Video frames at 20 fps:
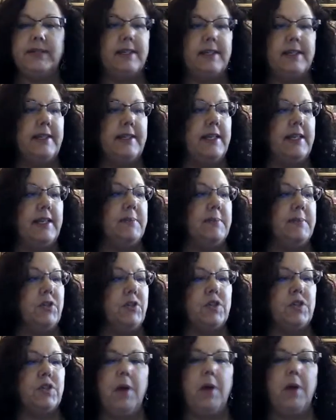succeed as
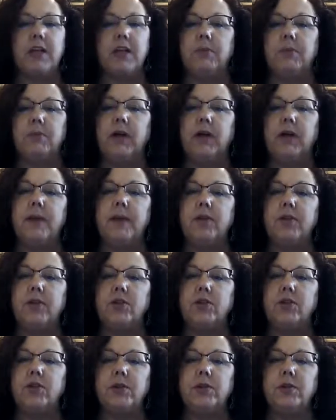much as possible. I'm
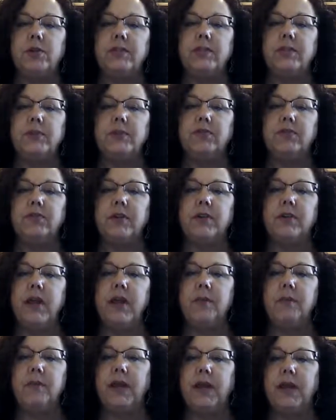going to show you some different
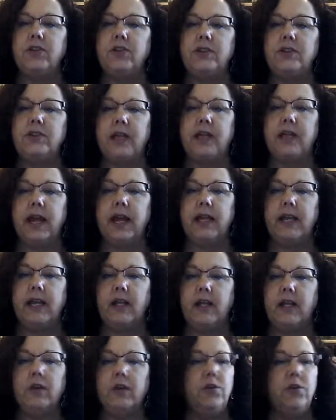pages that I
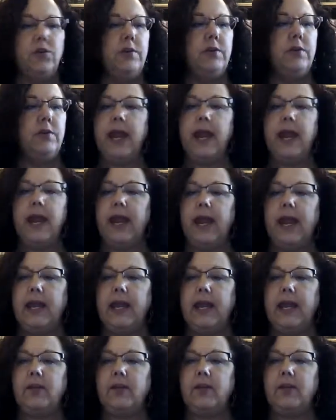include,
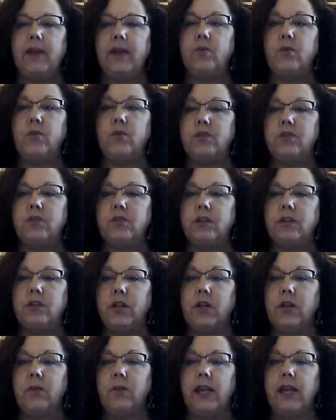and if you have questions
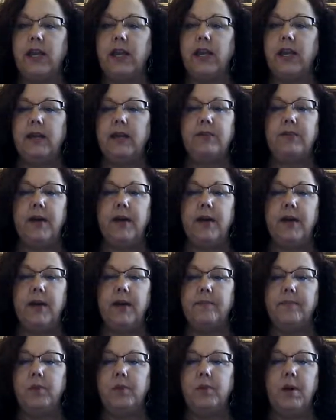along the way, if you
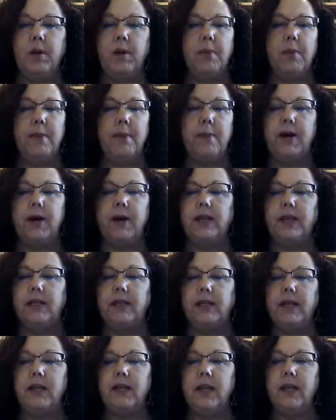want to pop
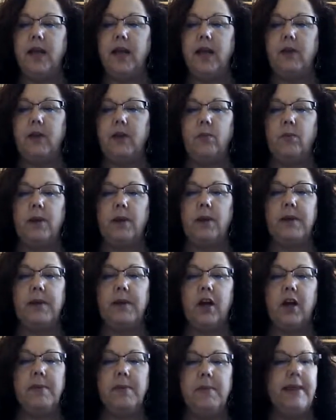on and write
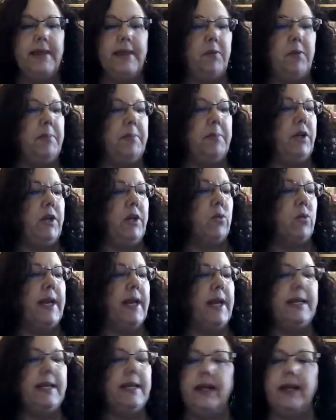me a comment, that would be
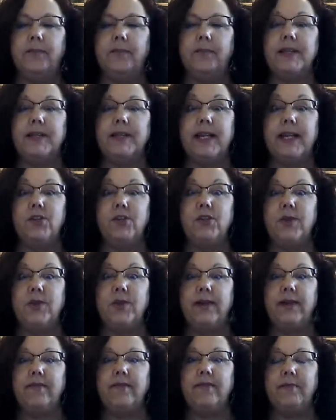great, because I
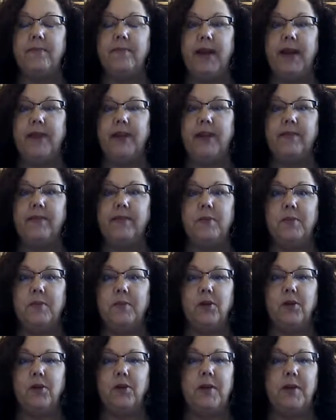do have my
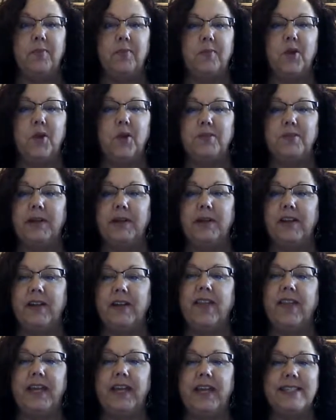computer close by
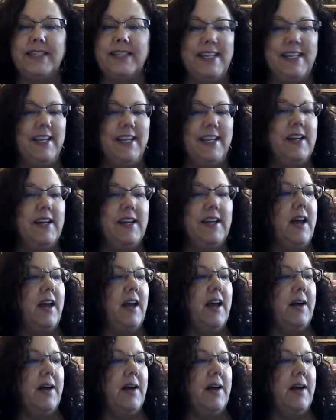enough I can see